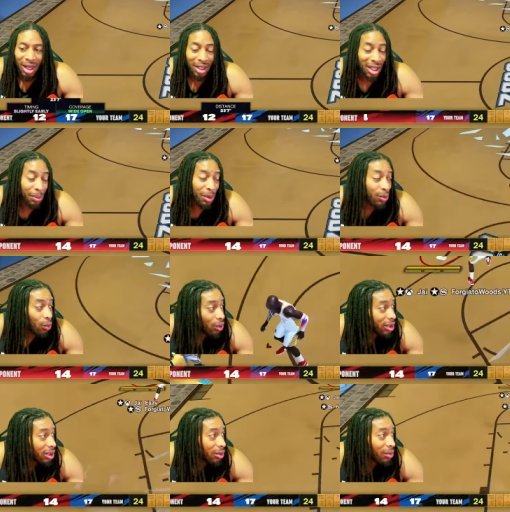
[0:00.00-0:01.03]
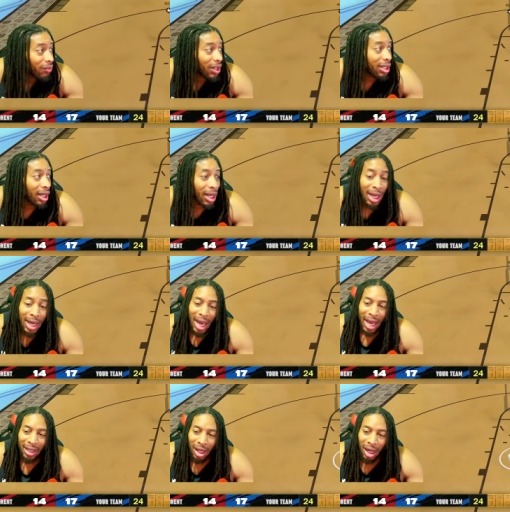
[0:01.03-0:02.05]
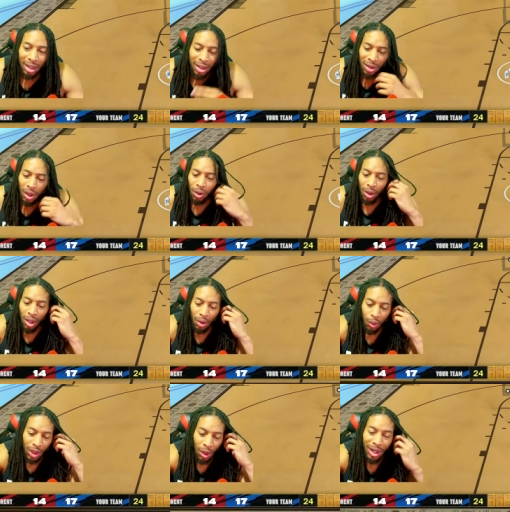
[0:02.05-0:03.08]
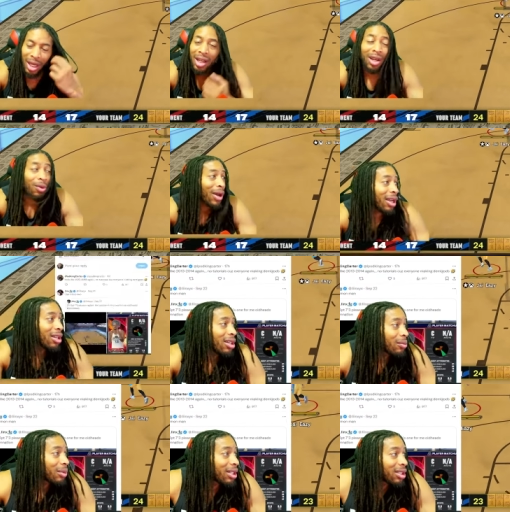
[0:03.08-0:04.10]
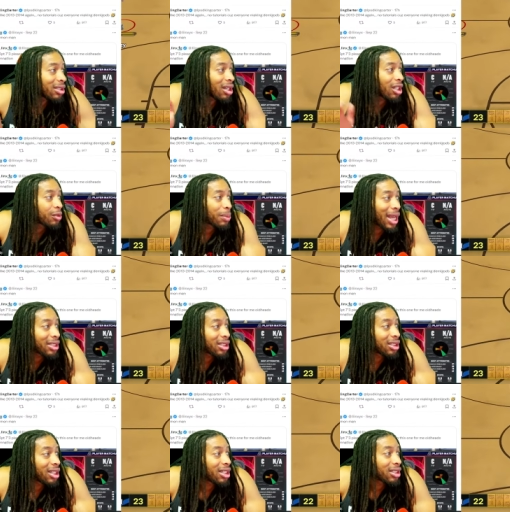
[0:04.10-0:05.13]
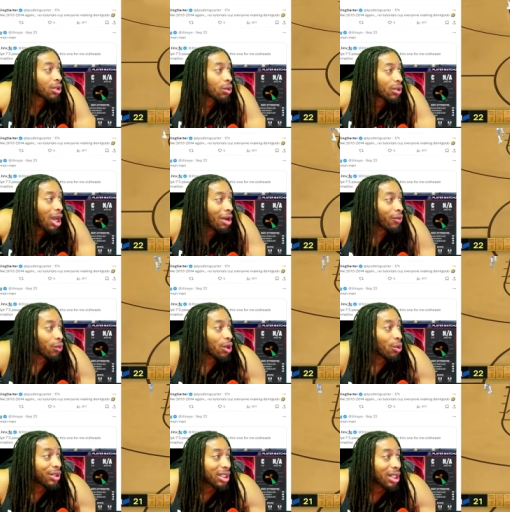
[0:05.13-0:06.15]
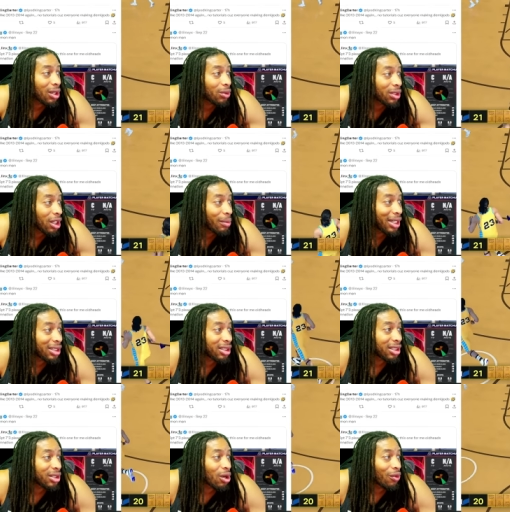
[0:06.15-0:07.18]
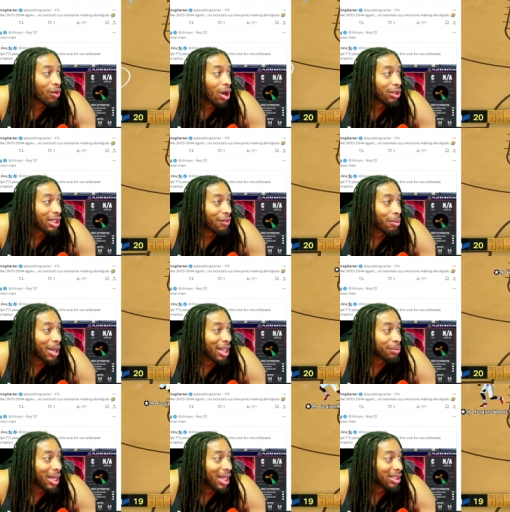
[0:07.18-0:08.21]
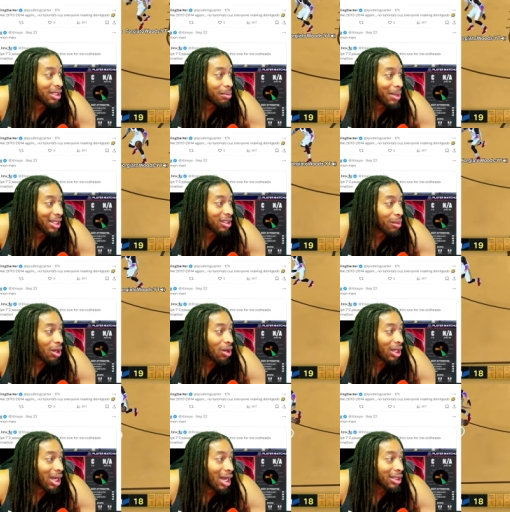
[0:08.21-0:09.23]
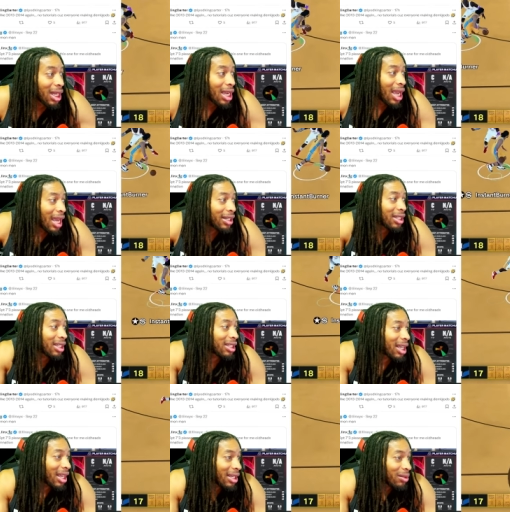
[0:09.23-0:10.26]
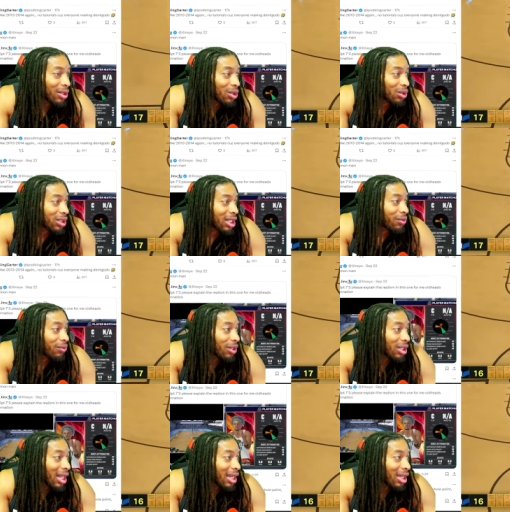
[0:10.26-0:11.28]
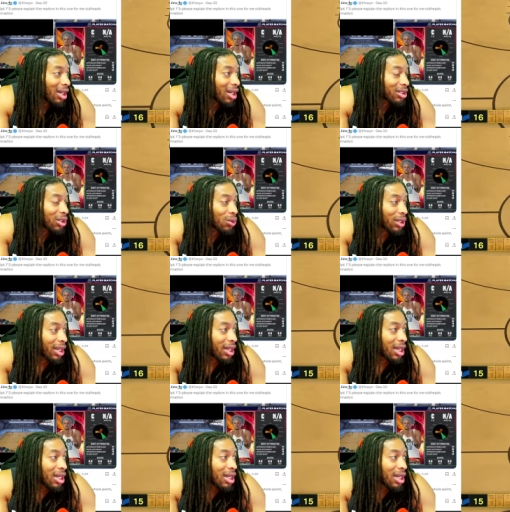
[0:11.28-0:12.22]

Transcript: and that people were circumventing it. And, uh, you know, we're going to hint at it right here because uh, Splashy says, so nah, for real, we just not going to talk about the 60 overalls having match bags and basketball gods. And then a hey, dude said it feels like uh, 2K,